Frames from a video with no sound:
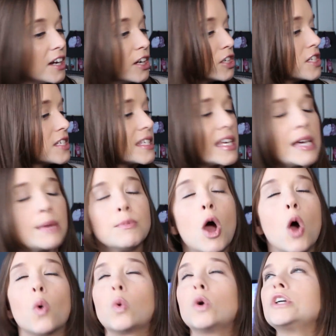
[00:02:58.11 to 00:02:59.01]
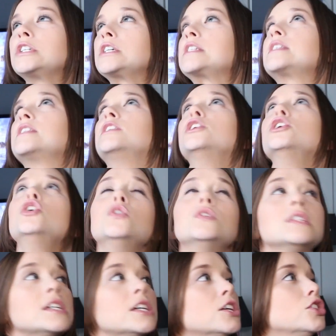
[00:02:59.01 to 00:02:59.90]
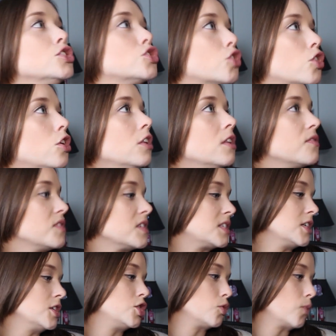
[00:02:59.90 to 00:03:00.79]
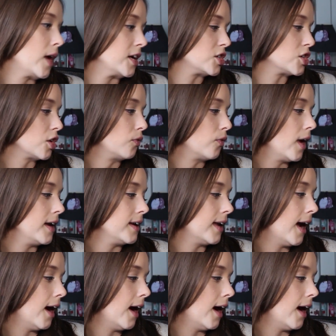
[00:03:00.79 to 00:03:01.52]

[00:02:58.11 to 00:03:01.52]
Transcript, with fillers: in her sleep. We're just losing control of the situation right